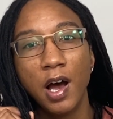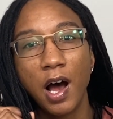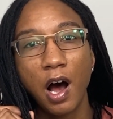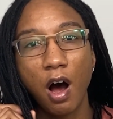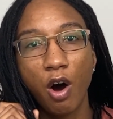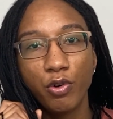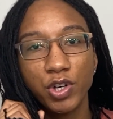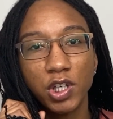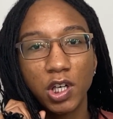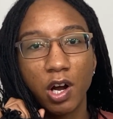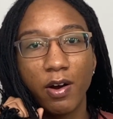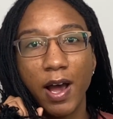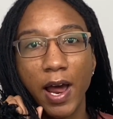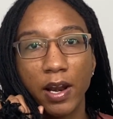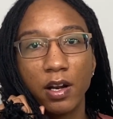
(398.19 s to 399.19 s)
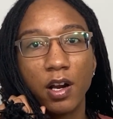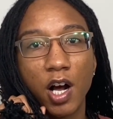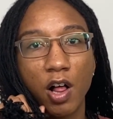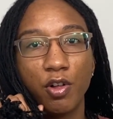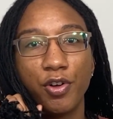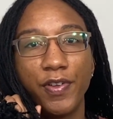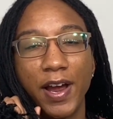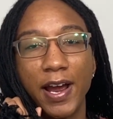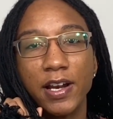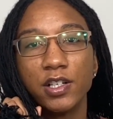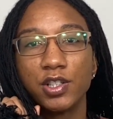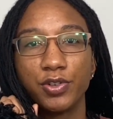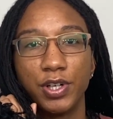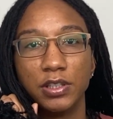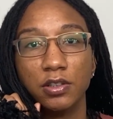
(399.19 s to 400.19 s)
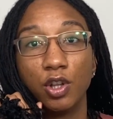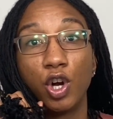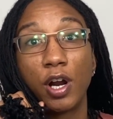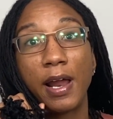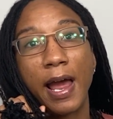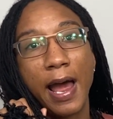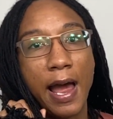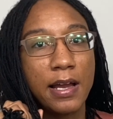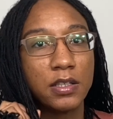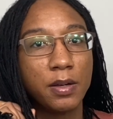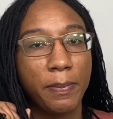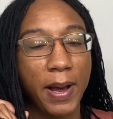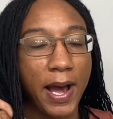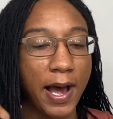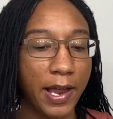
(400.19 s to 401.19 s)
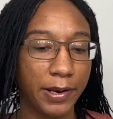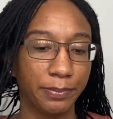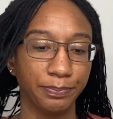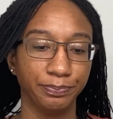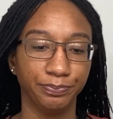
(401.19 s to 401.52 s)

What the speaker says: I'll just go ahead and color the end so it doesn't look as bad.